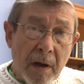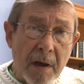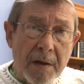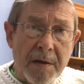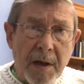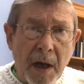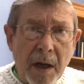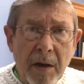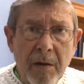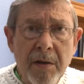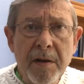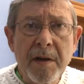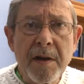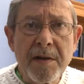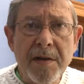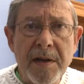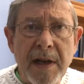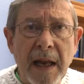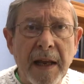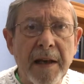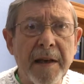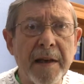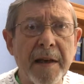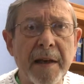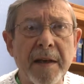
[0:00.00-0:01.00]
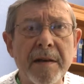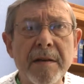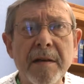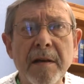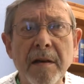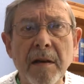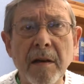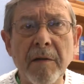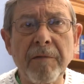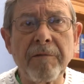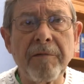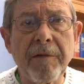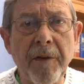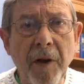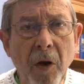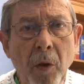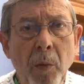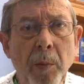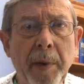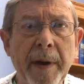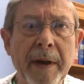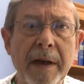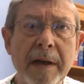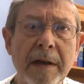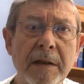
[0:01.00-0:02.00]
As I understand it, a
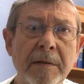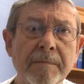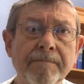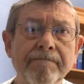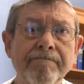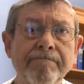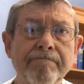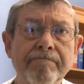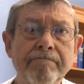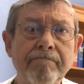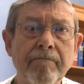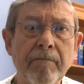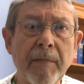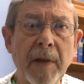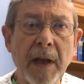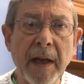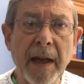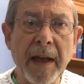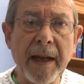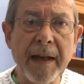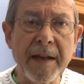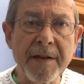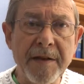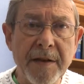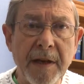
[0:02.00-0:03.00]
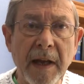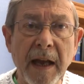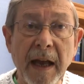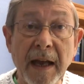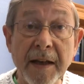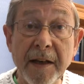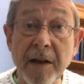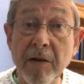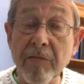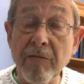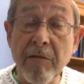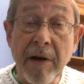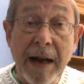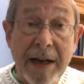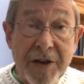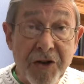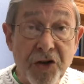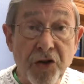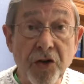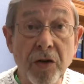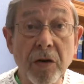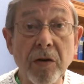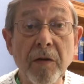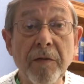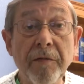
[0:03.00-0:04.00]
phobia is an
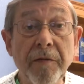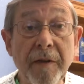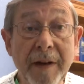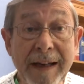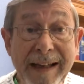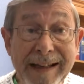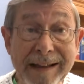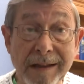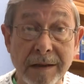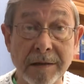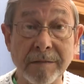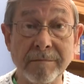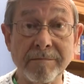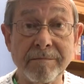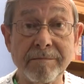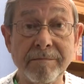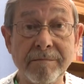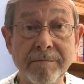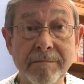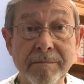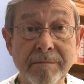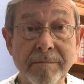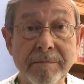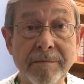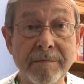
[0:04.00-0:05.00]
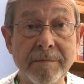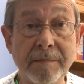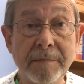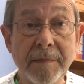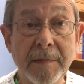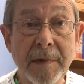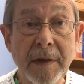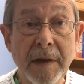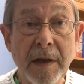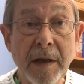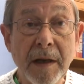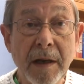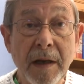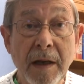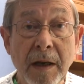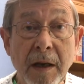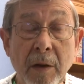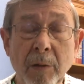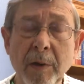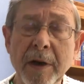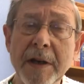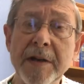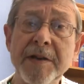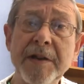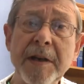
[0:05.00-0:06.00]
irrational fear.
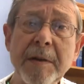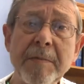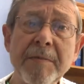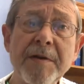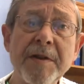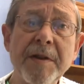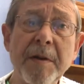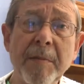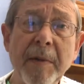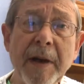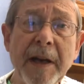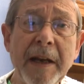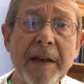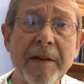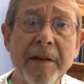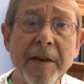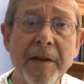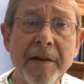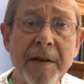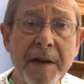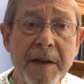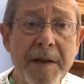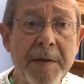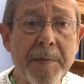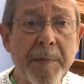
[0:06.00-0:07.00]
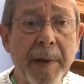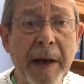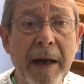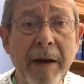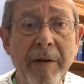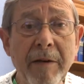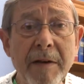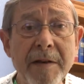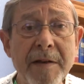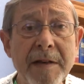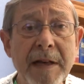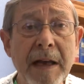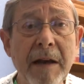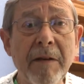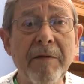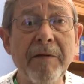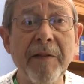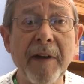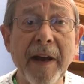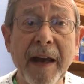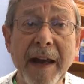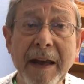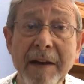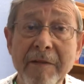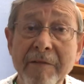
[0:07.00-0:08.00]
Well, it seems to me that these parents have
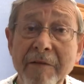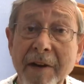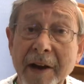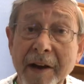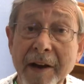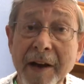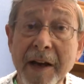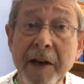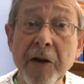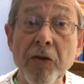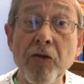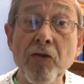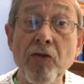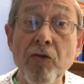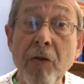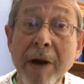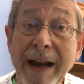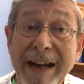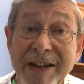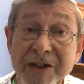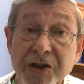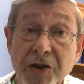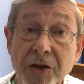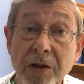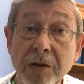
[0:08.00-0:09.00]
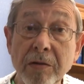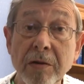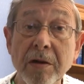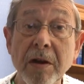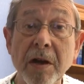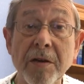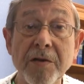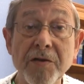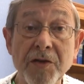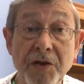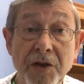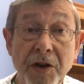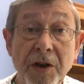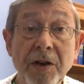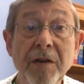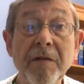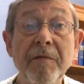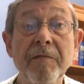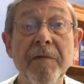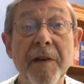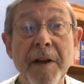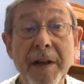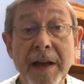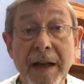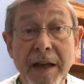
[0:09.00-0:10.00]
a very rational concern
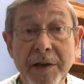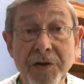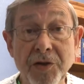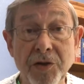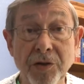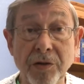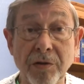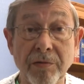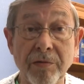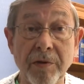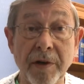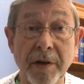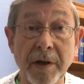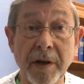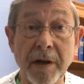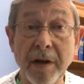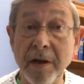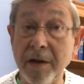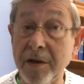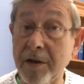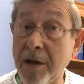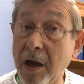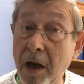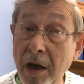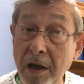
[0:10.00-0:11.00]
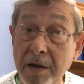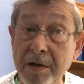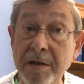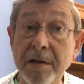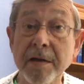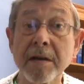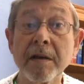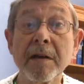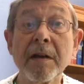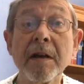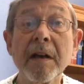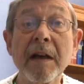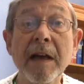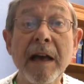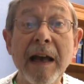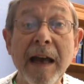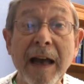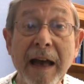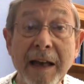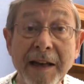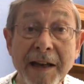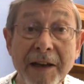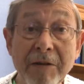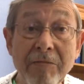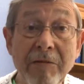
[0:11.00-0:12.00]
for their children, not
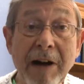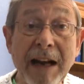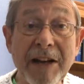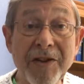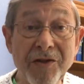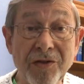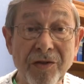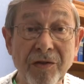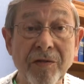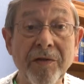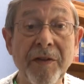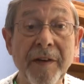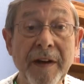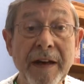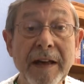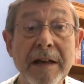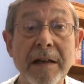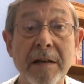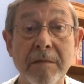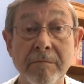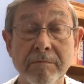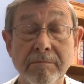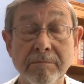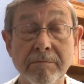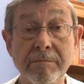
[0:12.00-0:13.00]
an irrational fear.